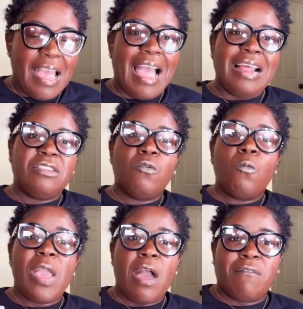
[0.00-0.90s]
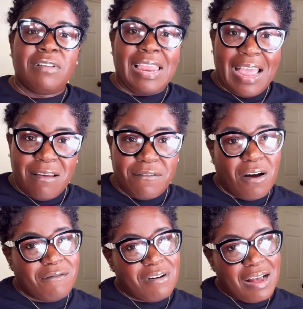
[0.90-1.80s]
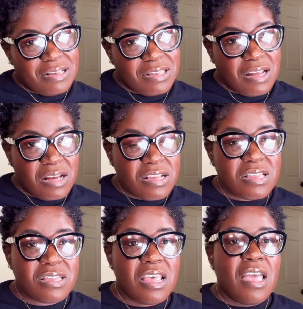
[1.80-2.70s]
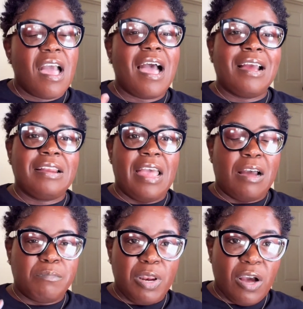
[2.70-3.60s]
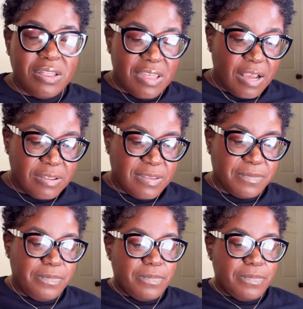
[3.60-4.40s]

and the way of life of Rastas, and I applaud that.